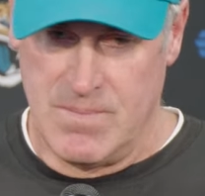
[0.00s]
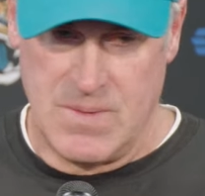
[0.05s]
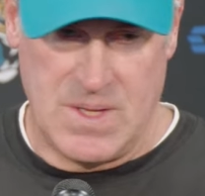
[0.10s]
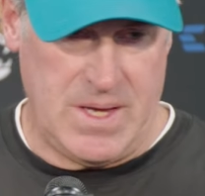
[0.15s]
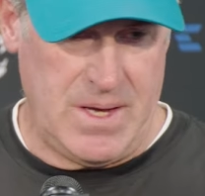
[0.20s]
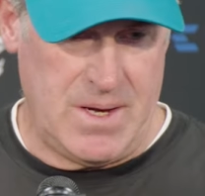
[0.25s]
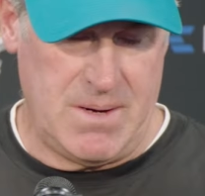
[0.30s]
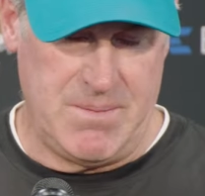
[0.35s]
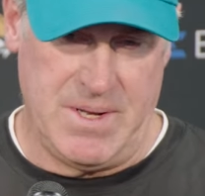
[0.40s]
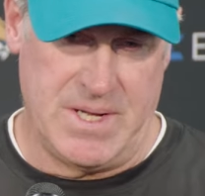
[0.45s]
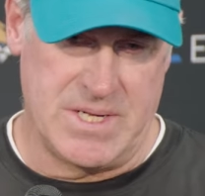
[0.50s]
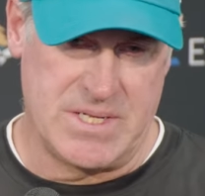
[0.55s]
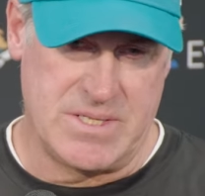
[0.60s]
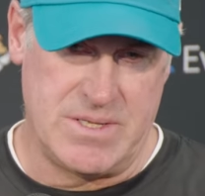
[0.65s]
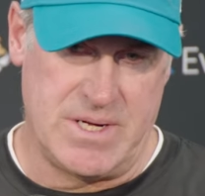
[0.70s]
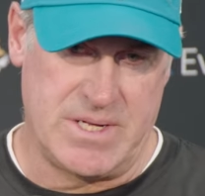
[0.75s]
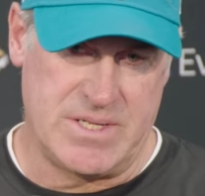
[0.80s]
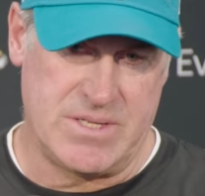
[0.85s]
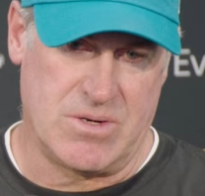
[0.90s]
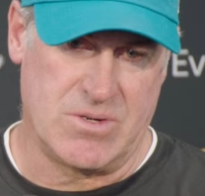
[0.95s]
Yeah, I mean,
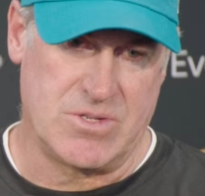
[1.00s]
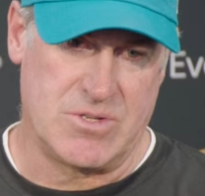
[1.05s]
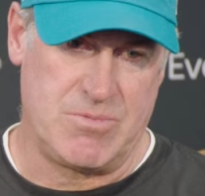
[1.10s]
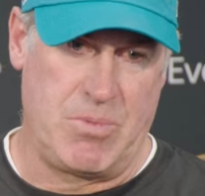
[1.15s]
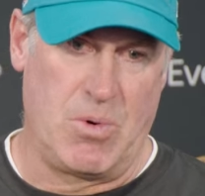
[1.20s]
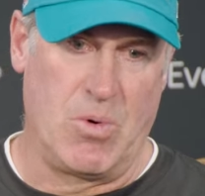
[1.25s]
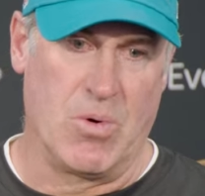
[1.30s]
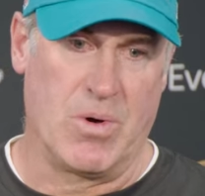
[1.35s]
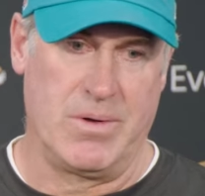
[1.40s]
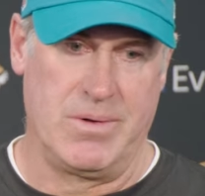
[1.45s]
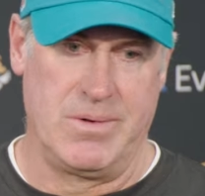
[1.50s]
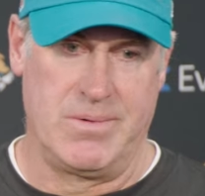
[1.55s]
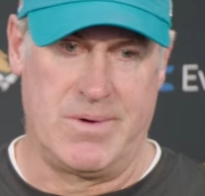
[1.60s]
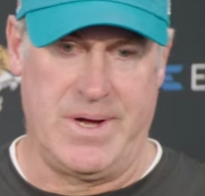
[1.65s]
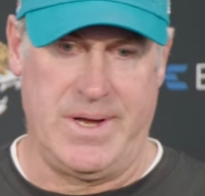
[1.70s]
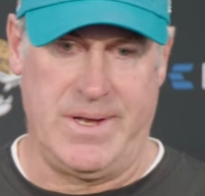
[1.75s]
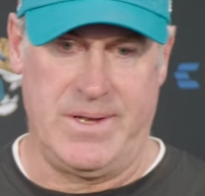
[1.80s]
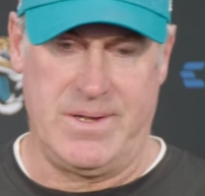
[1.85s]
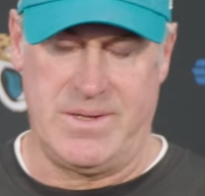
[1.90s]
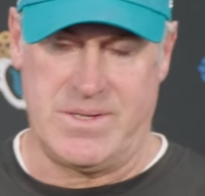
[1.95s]
that's our sport,
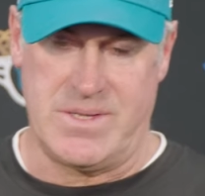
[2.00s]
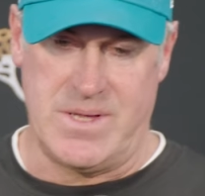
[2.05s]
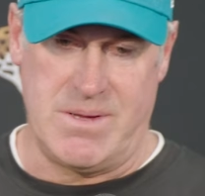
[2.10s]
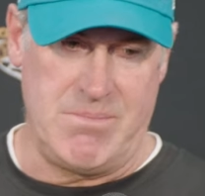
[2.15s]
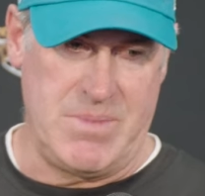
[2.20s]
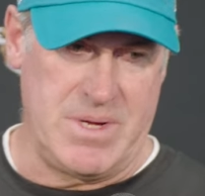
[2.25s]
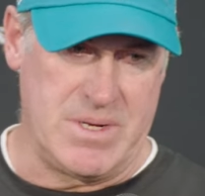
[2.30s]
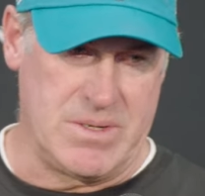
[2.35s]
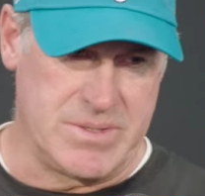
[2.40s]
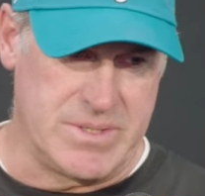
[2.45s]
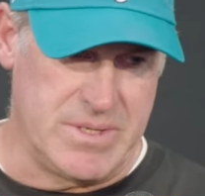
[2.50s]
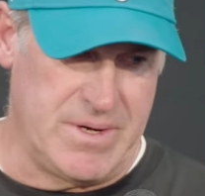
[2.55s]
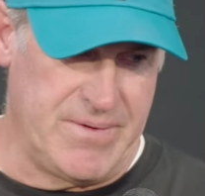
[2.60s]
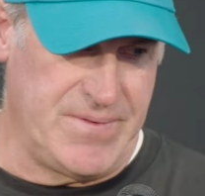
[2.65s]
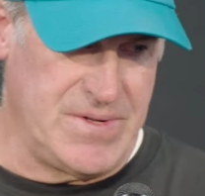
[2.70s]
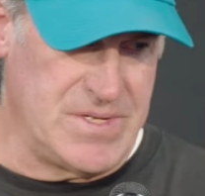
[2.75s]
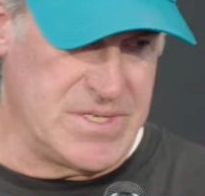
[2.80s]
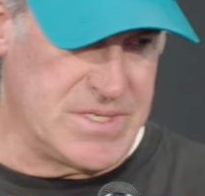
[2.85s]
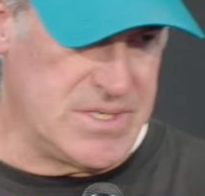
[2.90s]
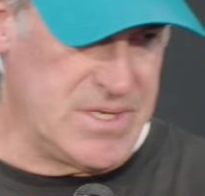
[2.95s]
right? It's that mental
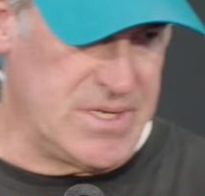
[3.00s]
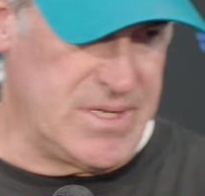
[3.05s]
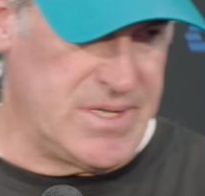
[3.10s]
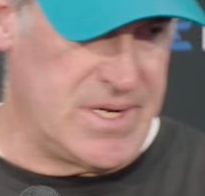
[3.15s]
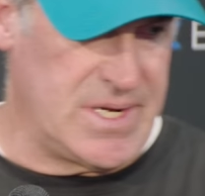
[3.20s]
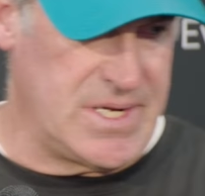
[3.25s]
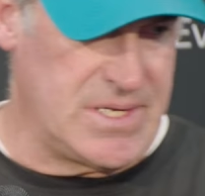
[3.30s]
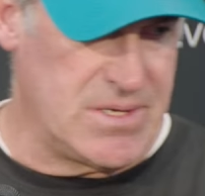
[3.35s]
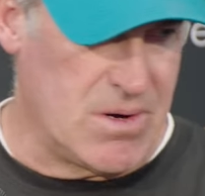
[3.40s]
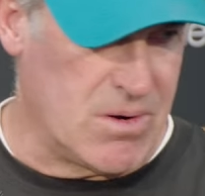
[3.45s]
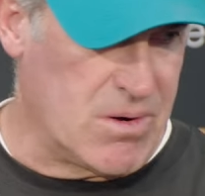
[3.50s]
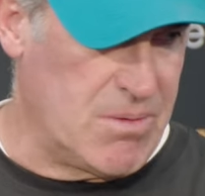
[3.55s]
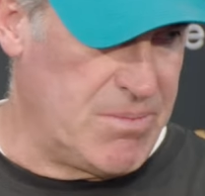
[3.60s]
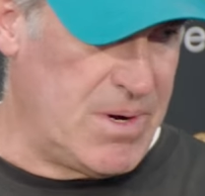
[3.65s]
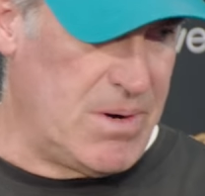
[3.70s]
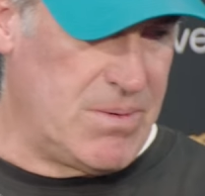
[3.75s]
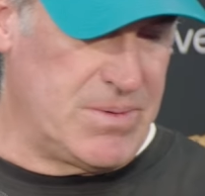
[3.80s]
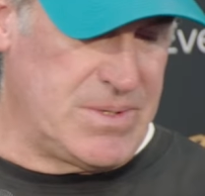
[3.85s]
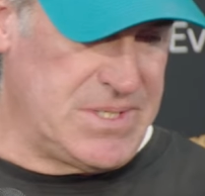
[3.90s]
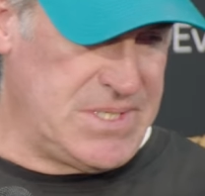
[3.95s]
toughness that I talk
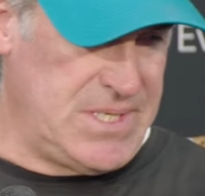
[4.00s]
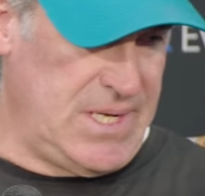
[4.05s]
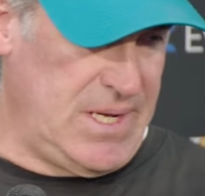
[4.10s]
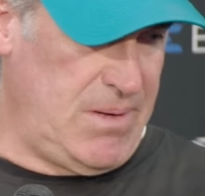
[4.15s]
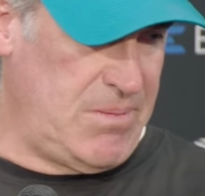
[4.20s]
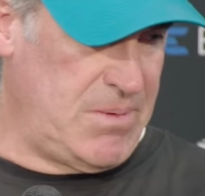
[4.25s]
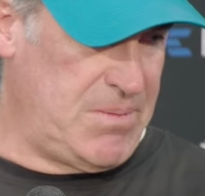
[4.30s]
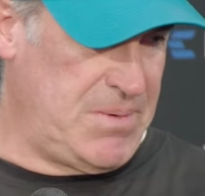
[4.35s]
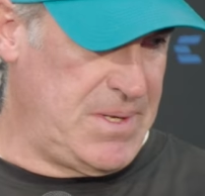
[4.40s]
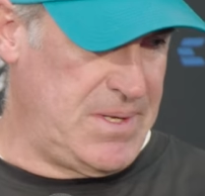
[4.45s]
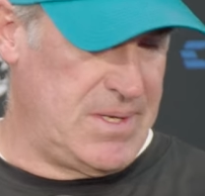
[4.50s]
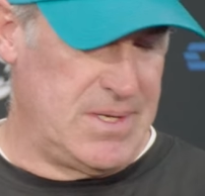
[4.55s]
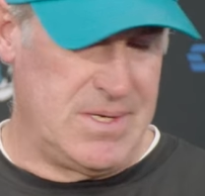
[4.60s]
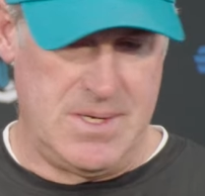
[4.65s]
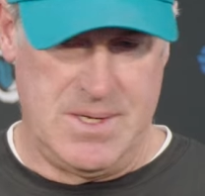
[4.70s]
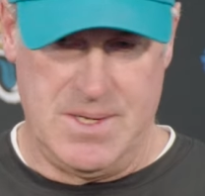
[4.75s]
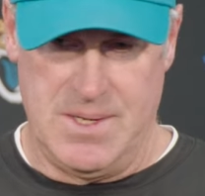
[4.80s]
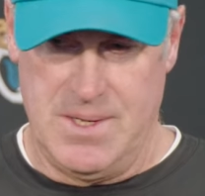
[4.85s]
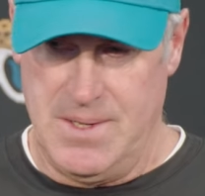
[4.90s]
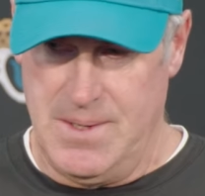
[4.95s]
about with the team. I mean,
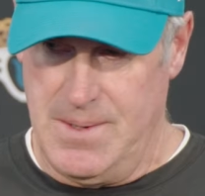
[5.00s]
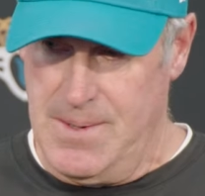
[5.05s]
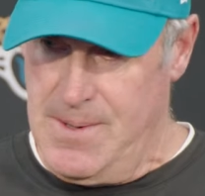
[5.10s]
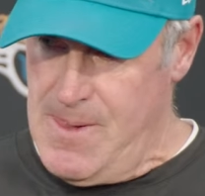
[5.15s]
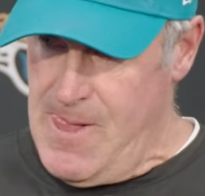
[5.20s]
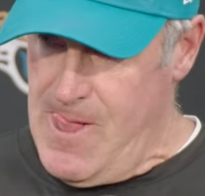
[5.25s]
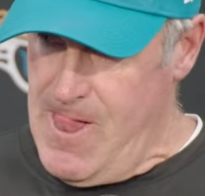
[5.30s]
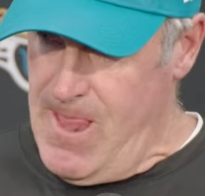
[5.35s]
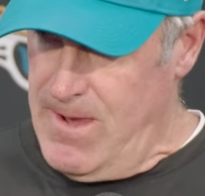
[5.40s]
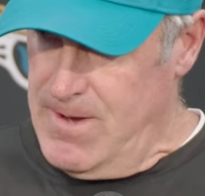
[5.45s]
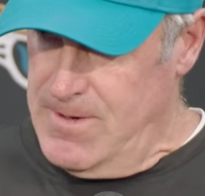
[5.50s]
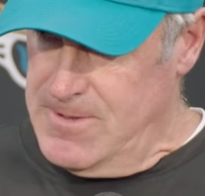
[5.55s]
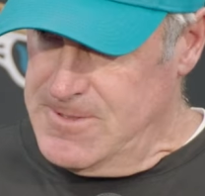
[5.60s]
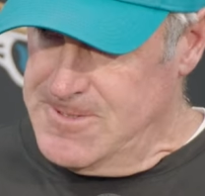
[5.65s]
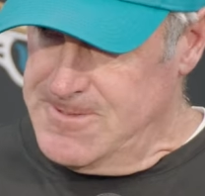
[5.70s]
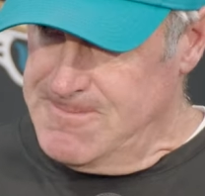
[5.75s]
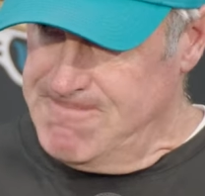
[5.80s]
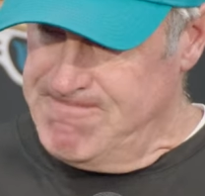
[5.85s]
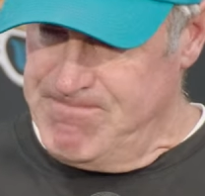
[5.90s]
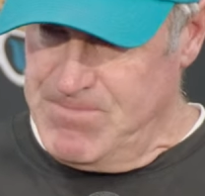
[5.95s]

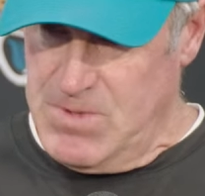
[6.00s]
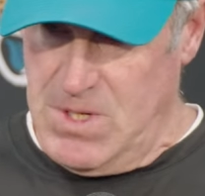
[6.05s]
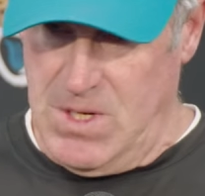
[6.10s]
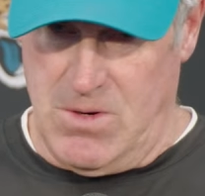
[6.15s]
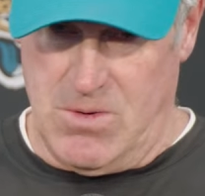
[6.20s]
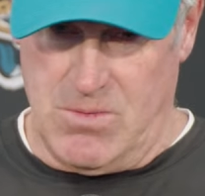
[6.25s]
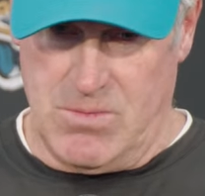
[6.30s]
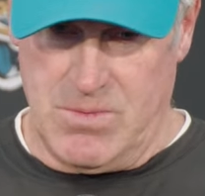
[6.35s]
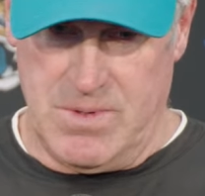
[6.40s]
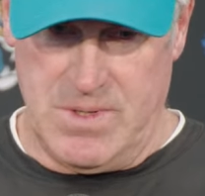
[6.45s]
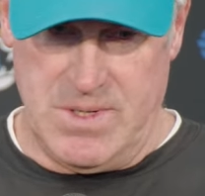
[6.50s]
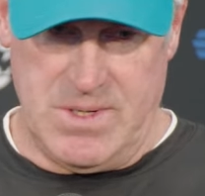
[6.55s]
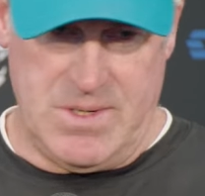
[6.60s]
you know,